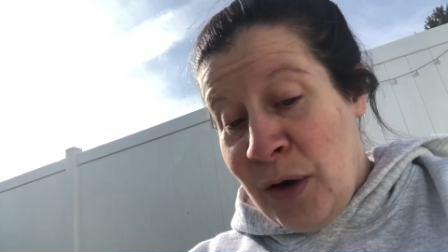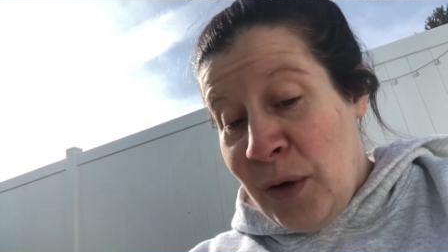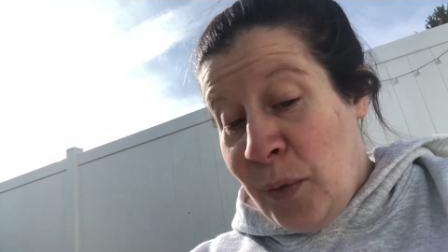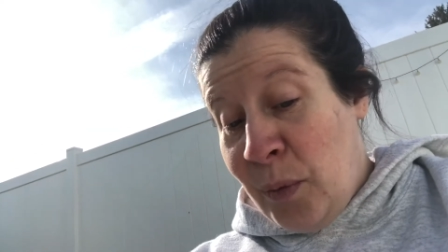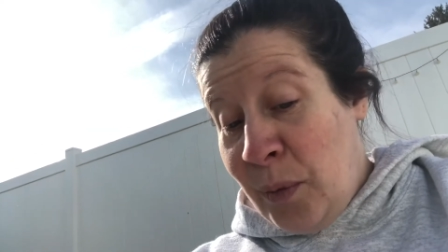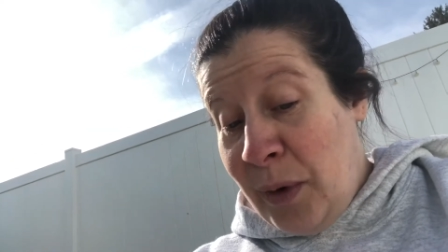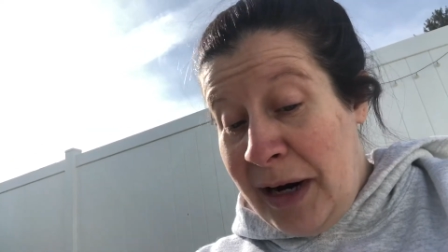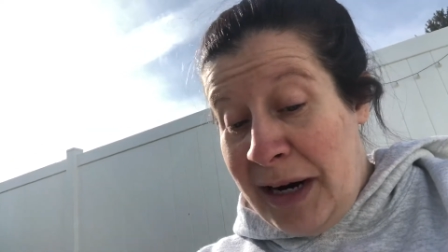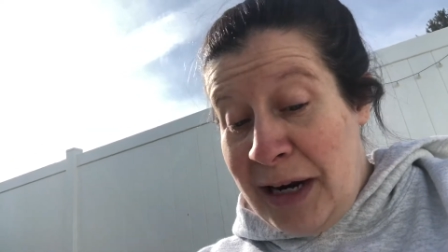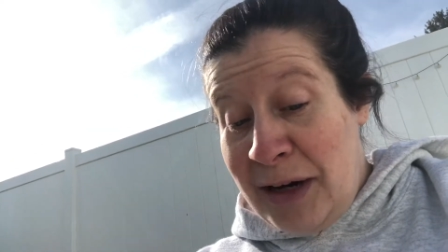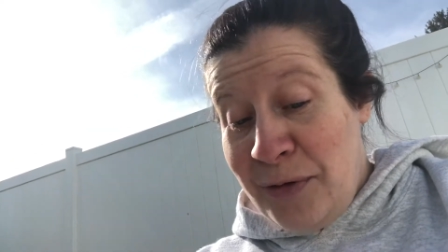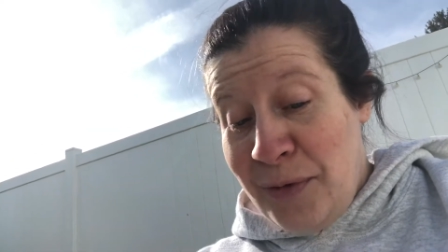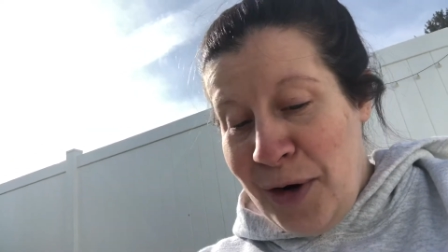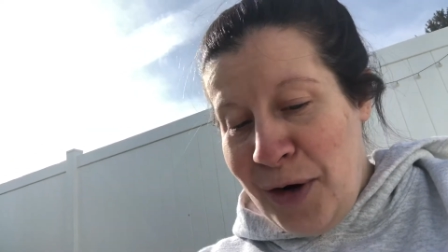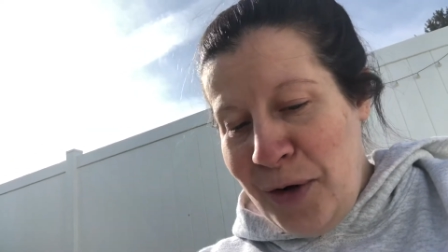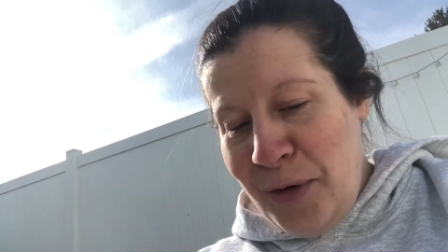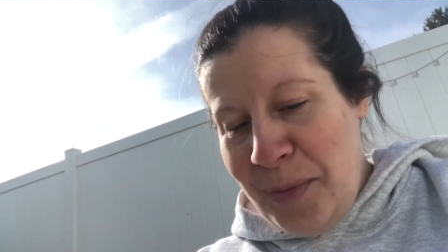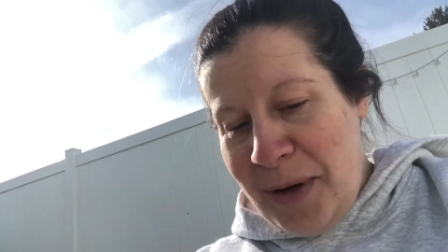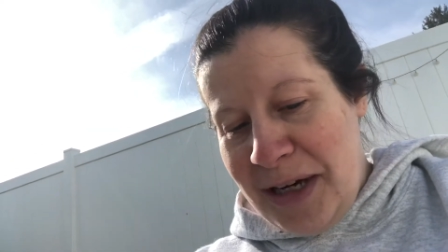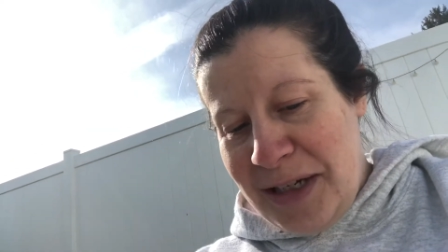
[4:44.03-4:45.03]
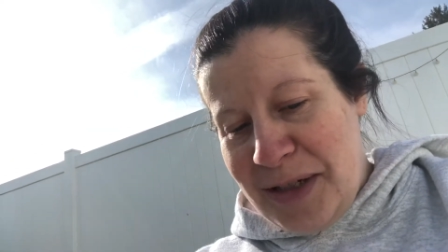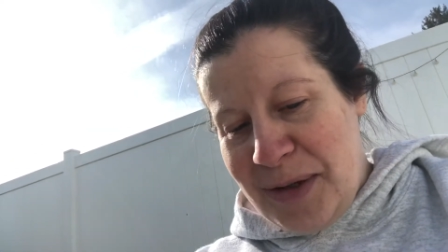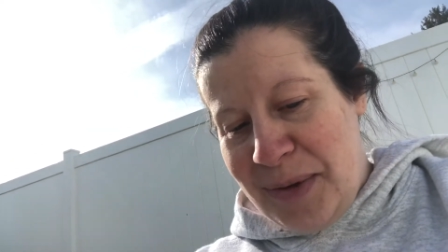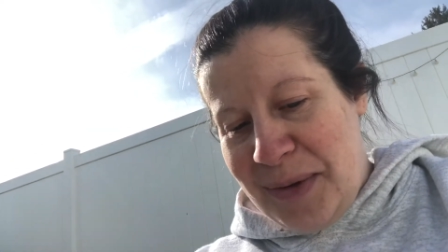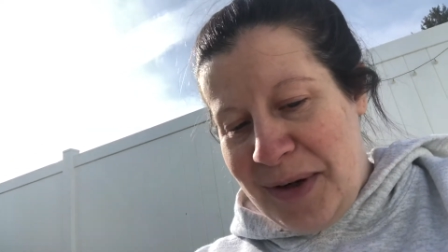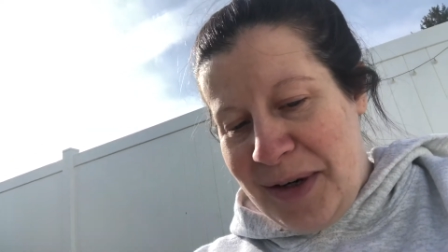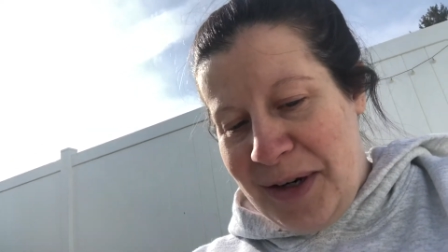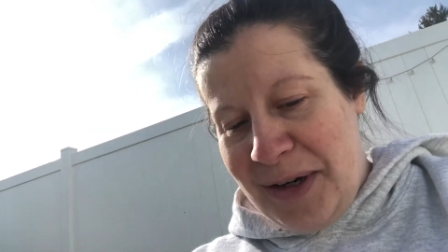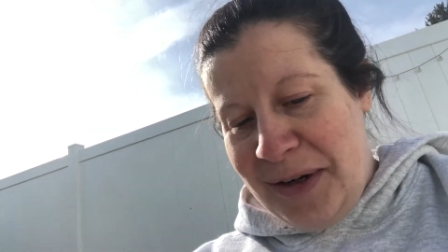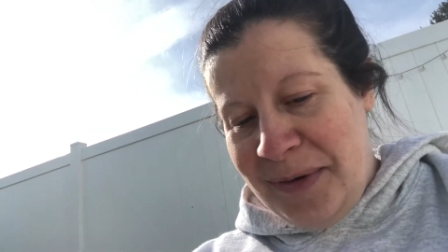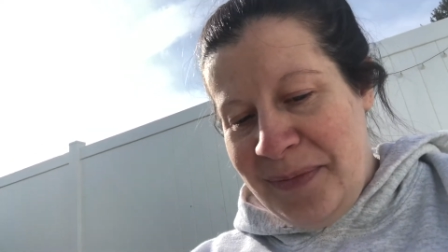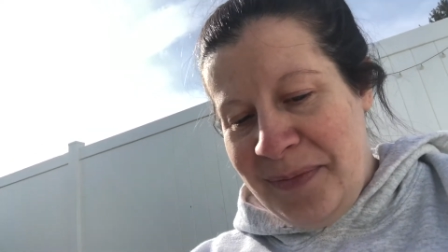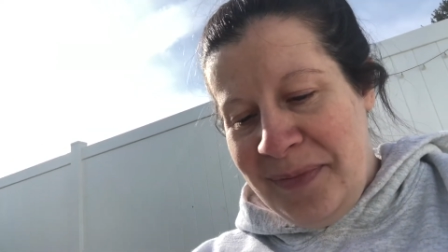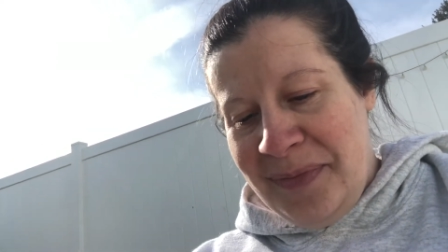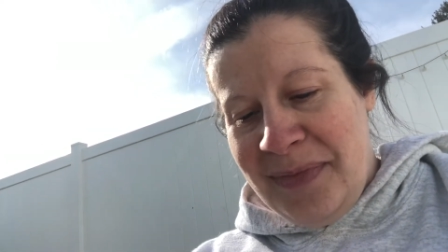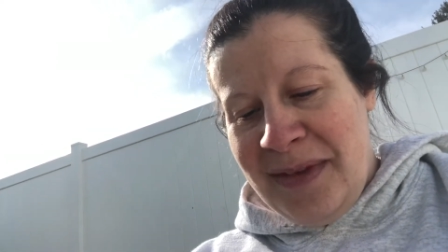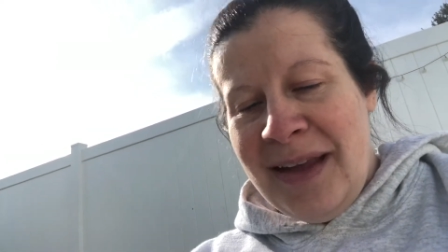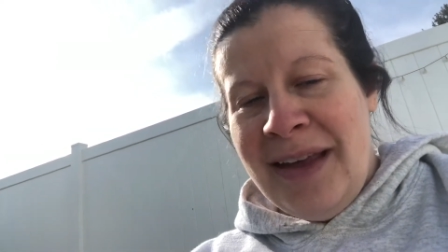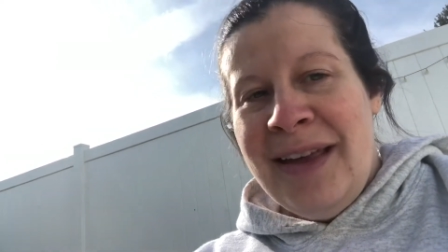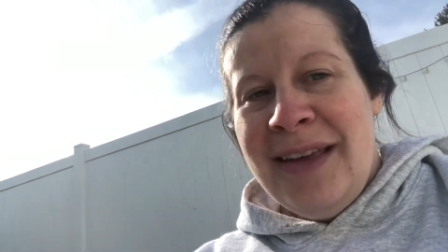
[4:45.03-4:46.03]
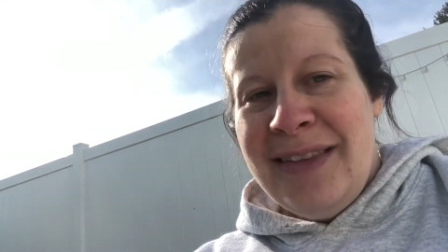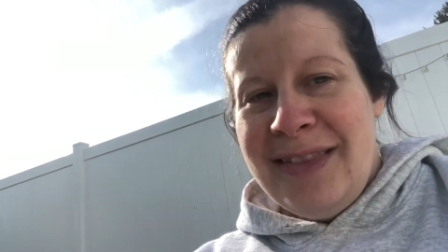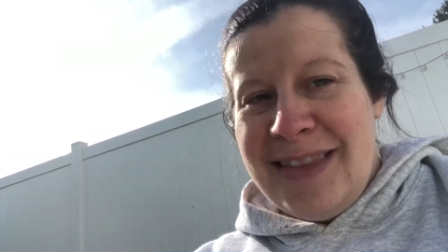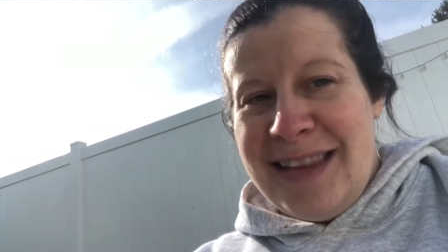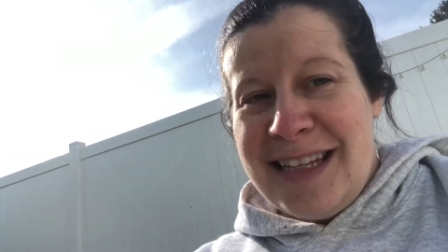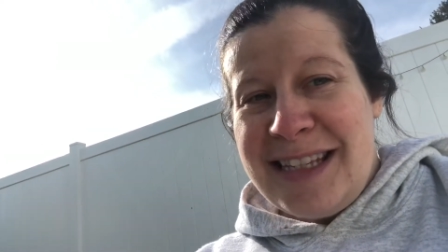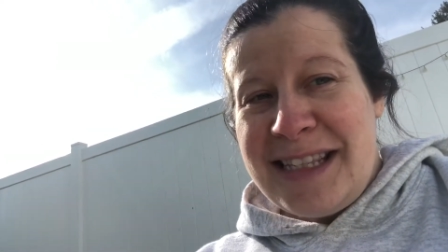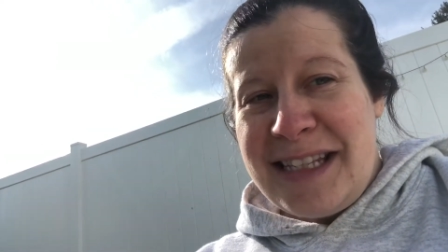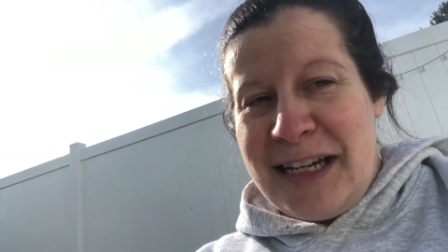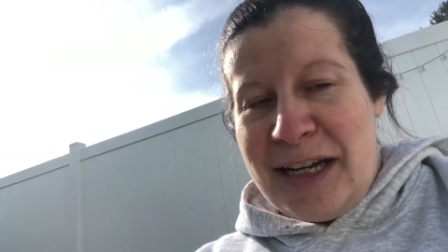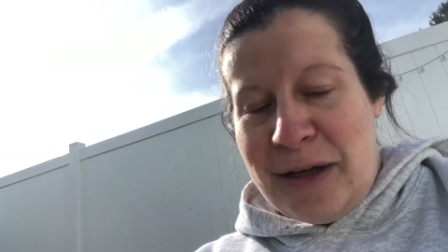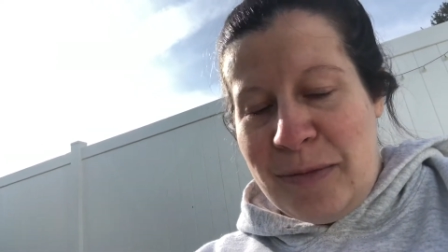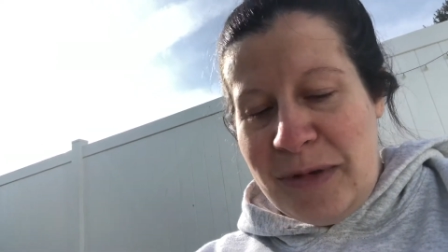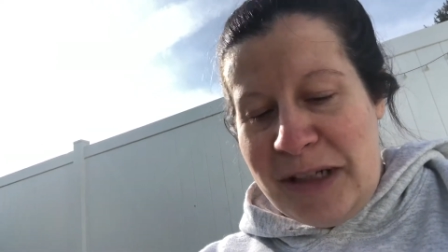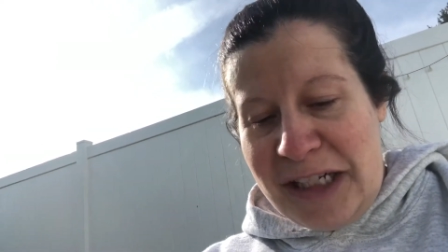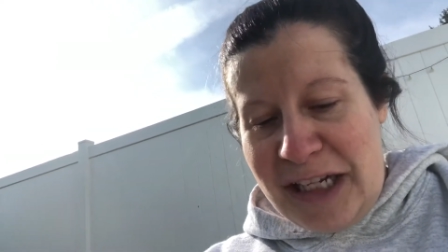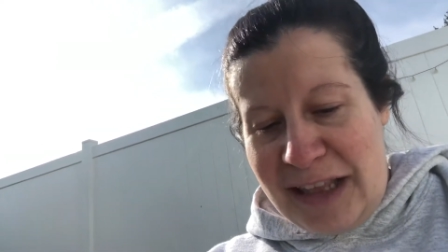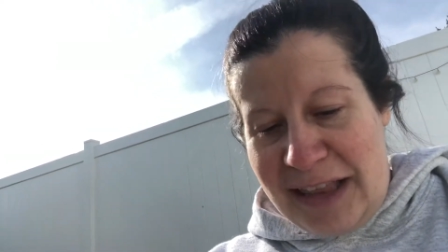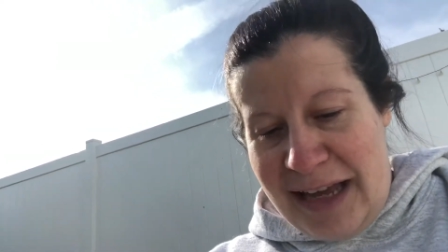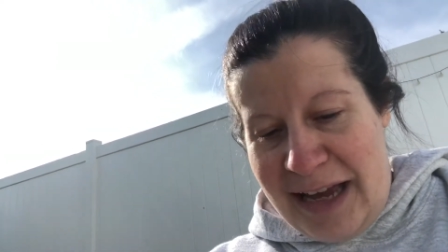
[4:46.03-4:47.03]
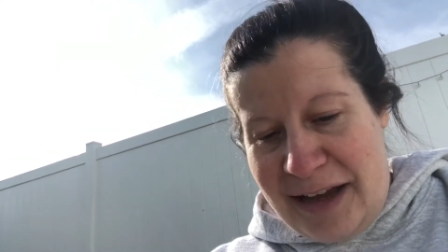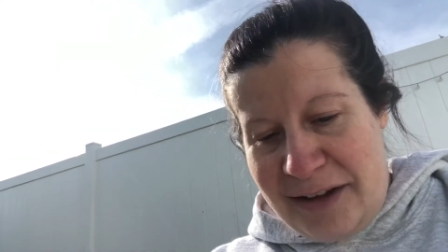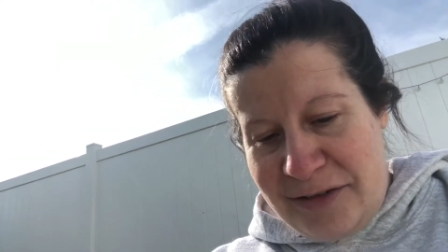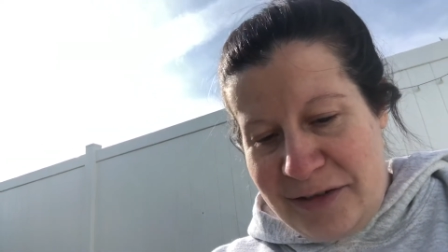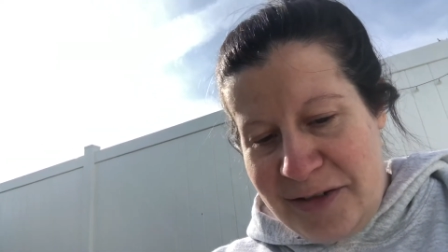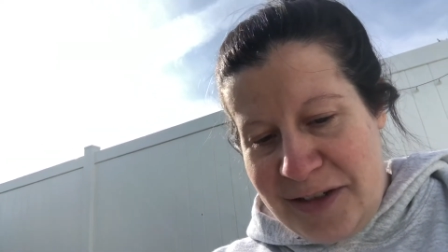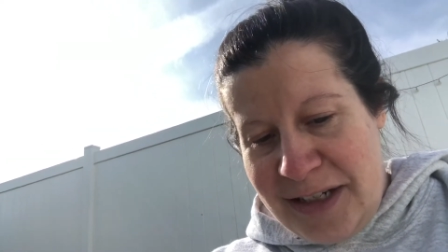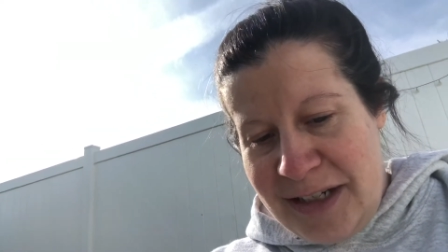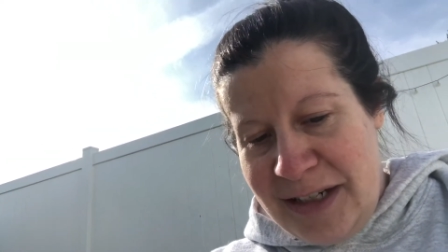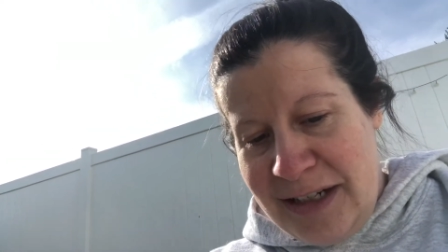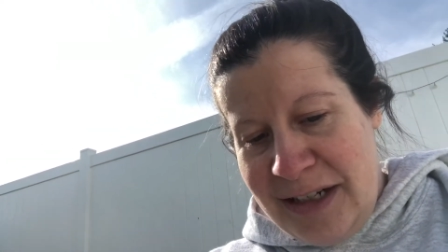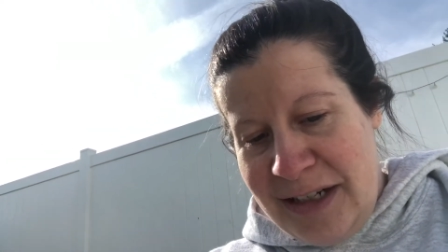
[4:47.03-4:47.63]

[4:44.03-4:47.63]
"When in Rome," I told her. This time she laughed.